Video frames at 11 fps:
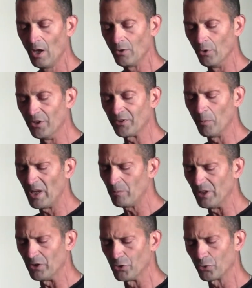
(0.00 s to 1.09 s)
Though this may
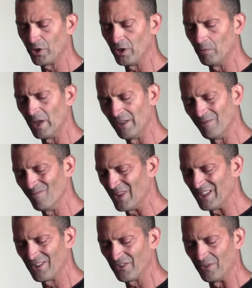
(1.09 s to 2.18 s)
be a dream, and
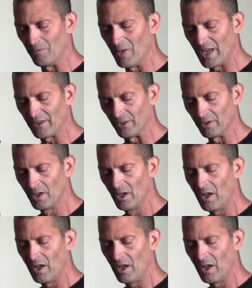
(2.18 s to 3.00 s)
it doesn't matter,